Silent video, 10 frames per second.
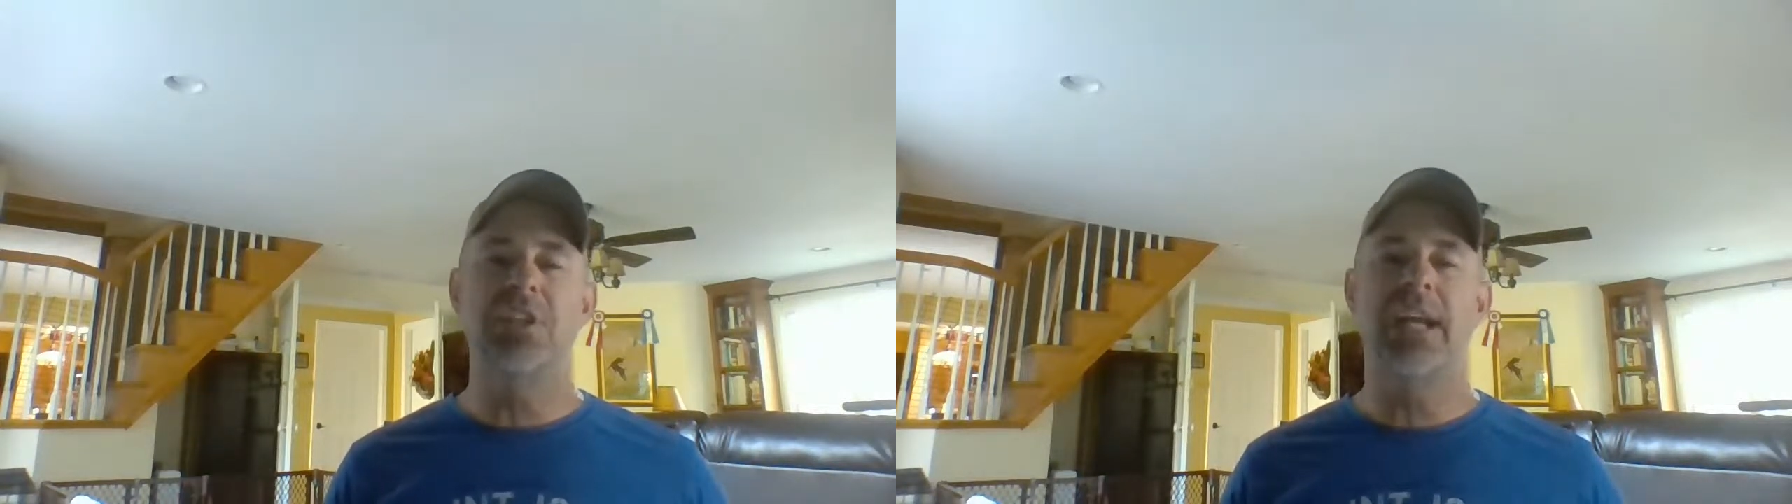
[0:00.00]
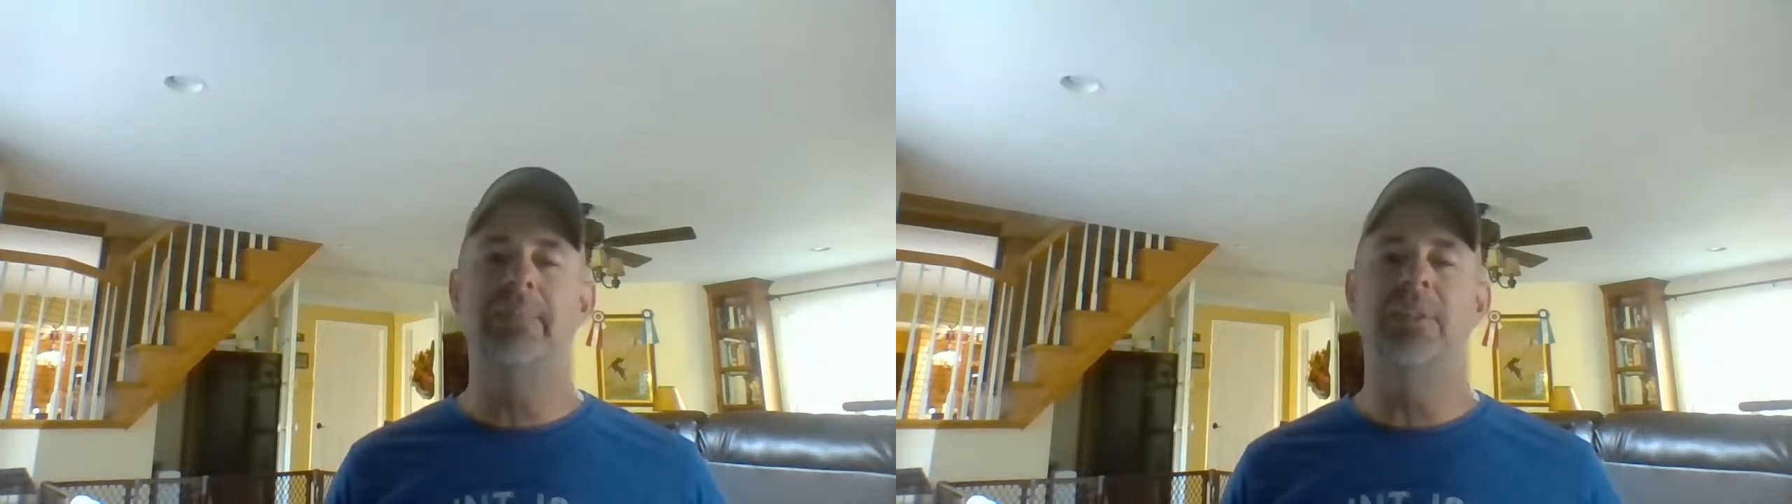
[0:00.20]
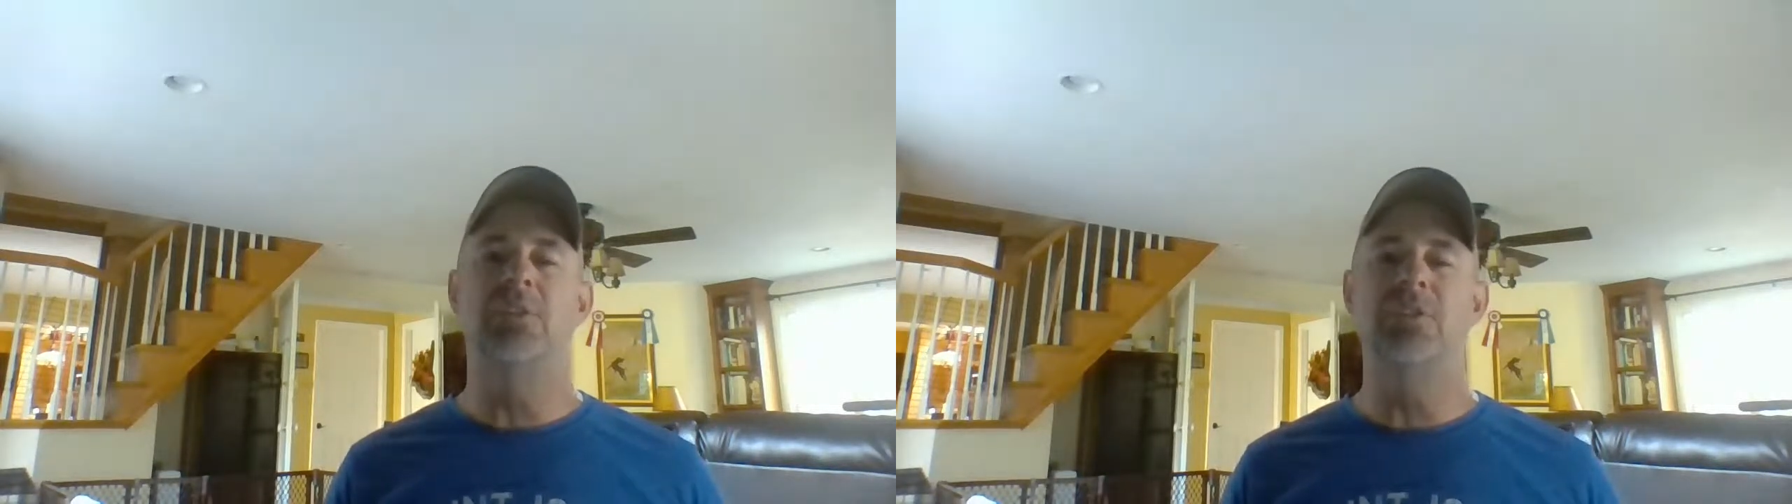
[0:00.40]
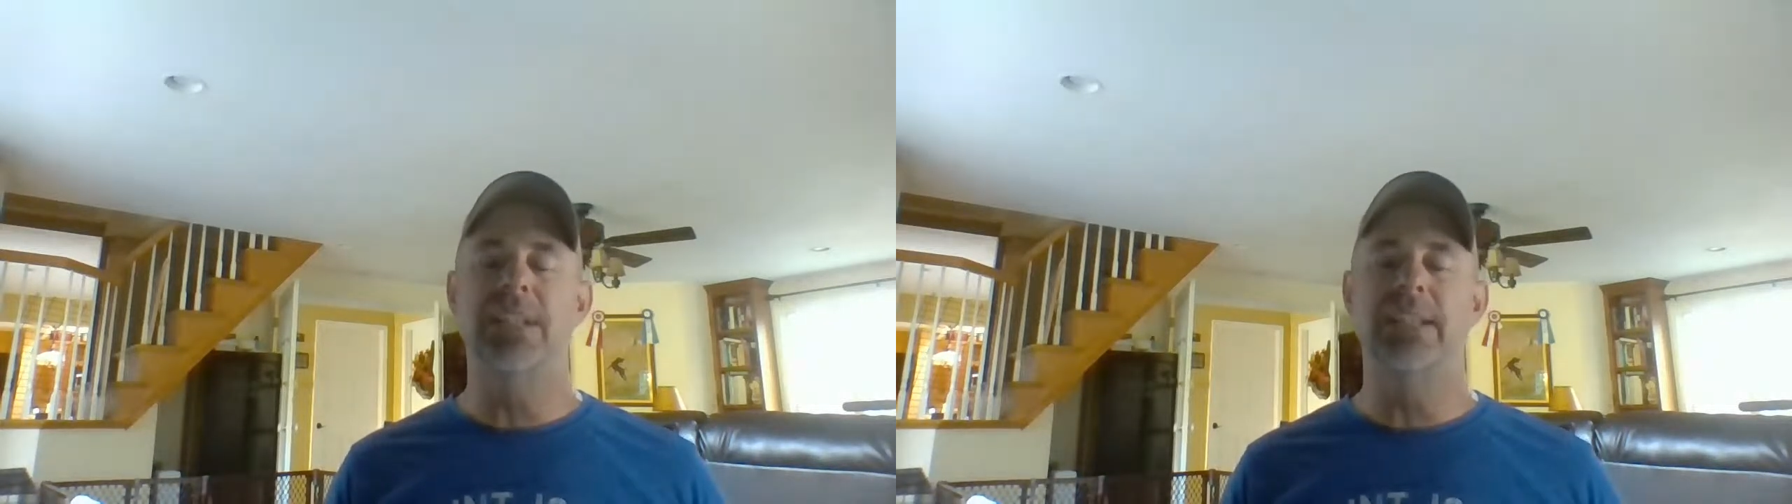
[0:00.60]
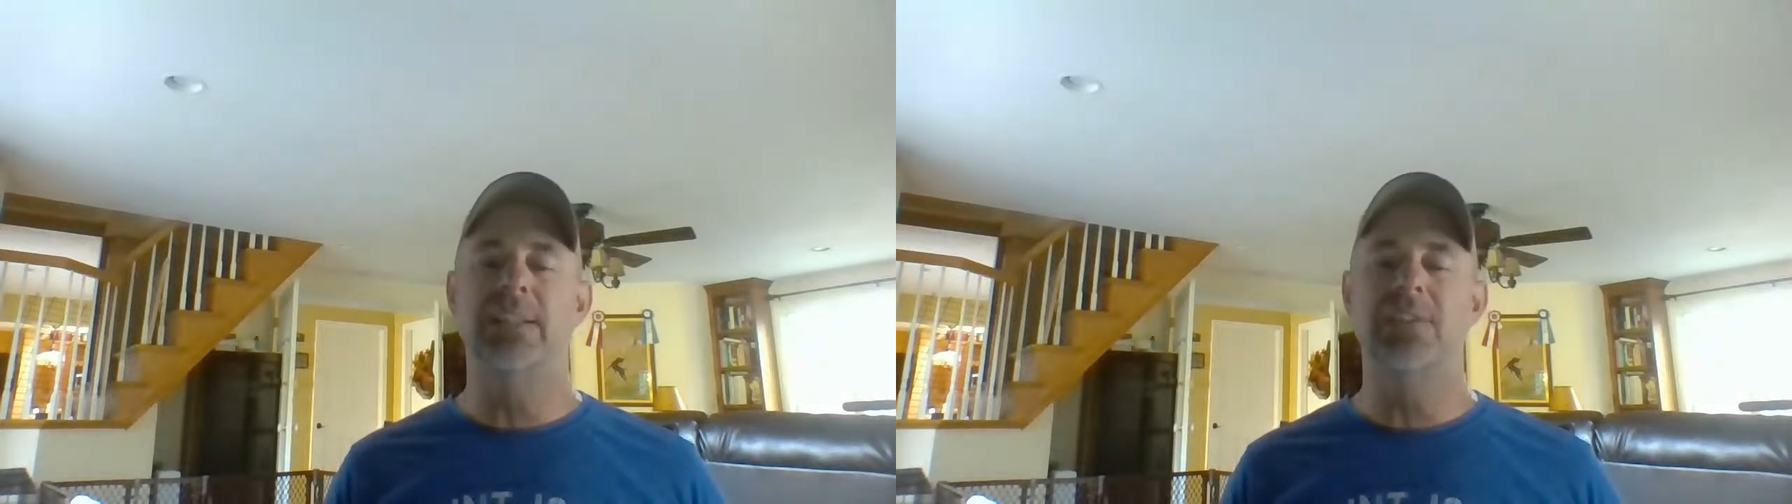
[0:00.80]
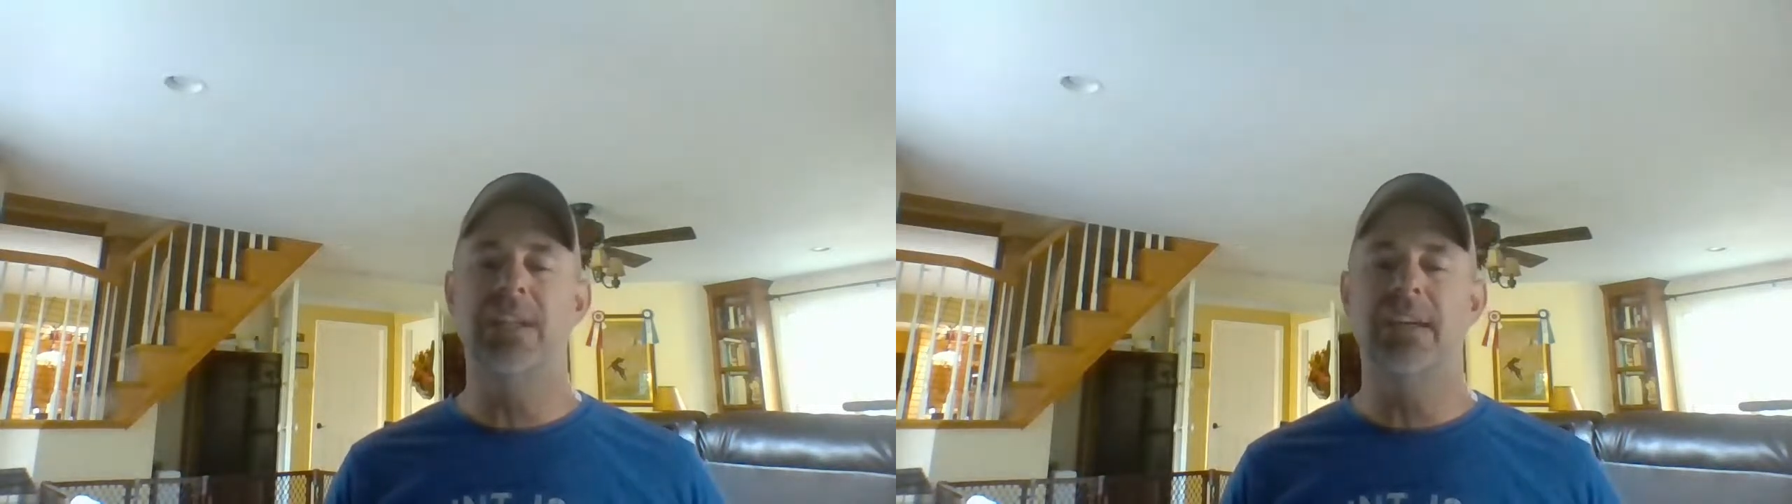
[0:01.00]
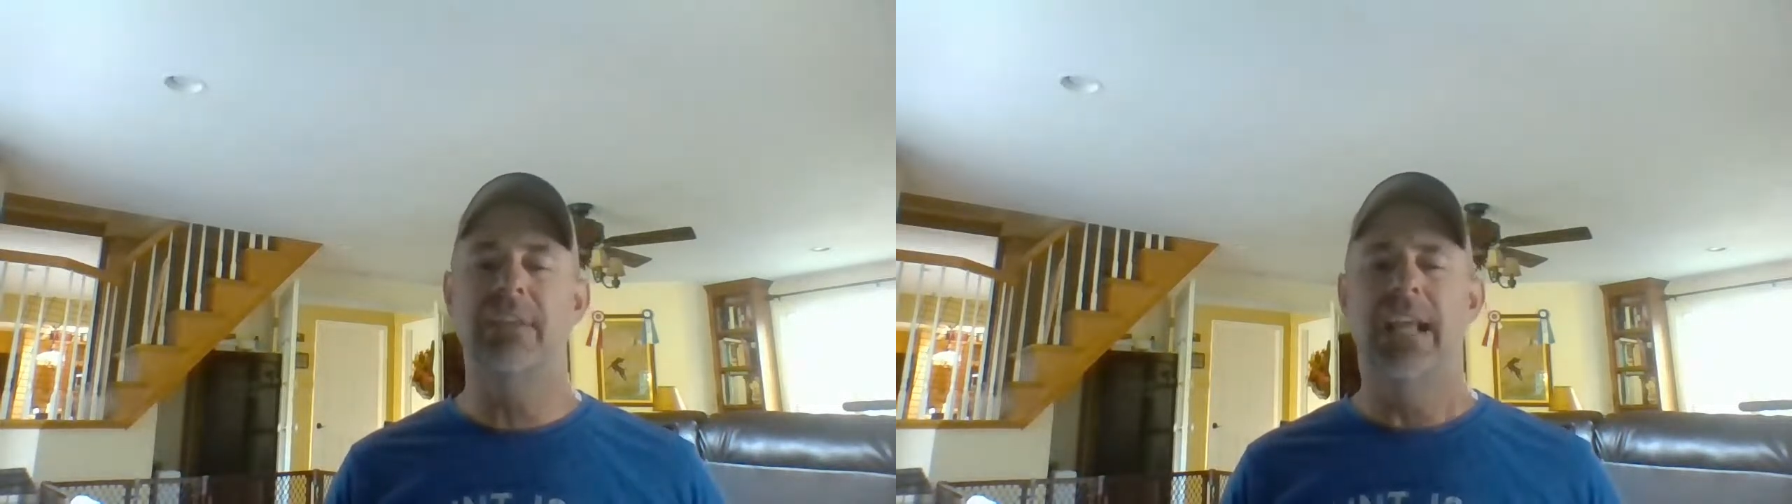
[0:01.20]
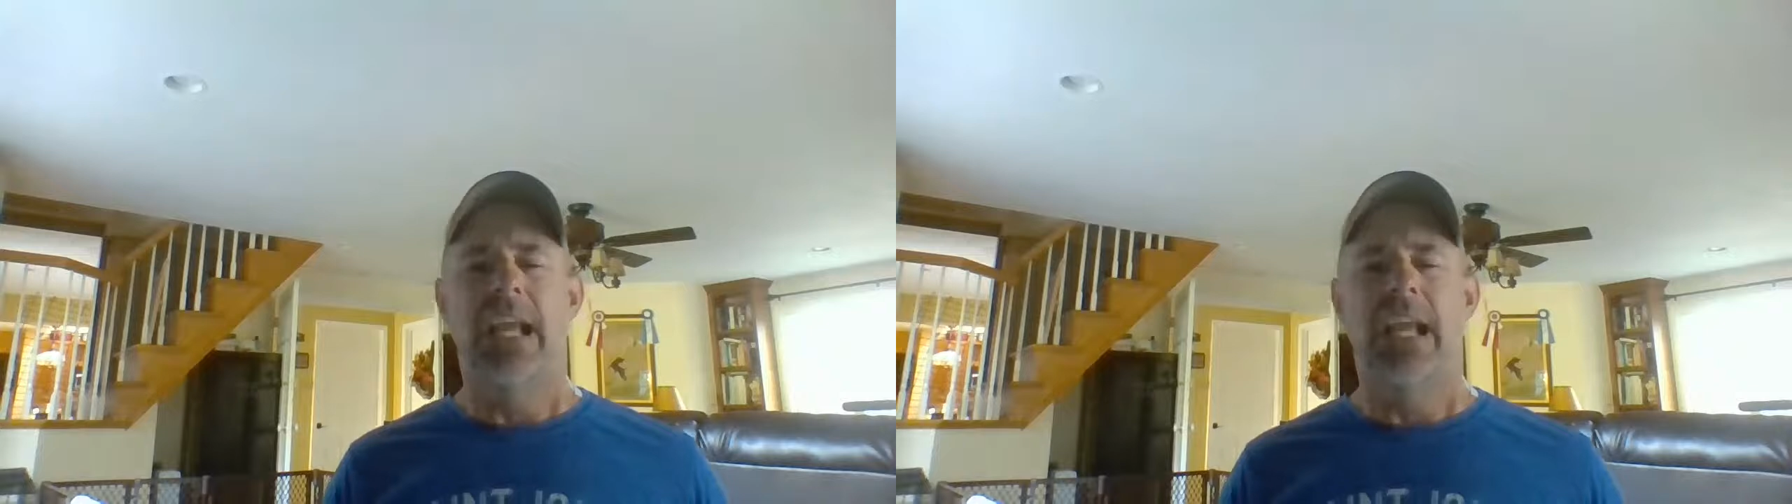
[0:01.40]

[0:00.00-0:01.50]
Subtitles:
time that they're seeing this stuff.